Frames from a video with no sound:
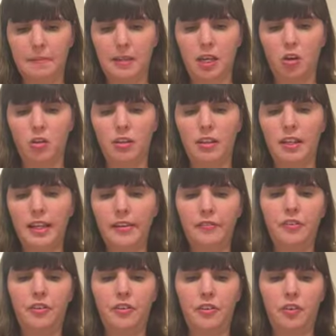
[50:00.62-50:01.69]
something on the
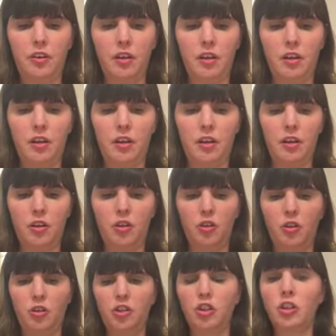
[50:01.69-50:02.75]
left,
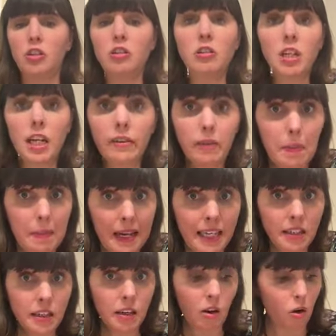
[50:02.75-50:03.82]
you should usually
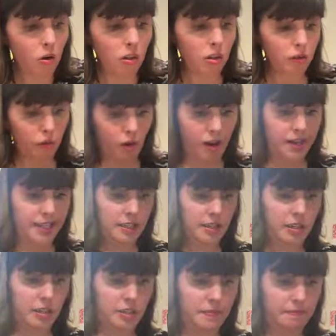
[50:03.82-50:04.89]
repeat it on the
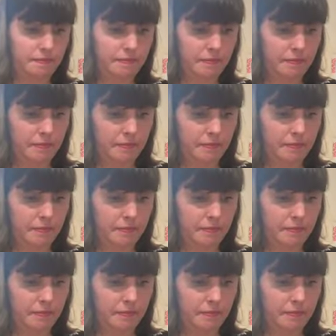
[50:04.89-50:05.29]
right.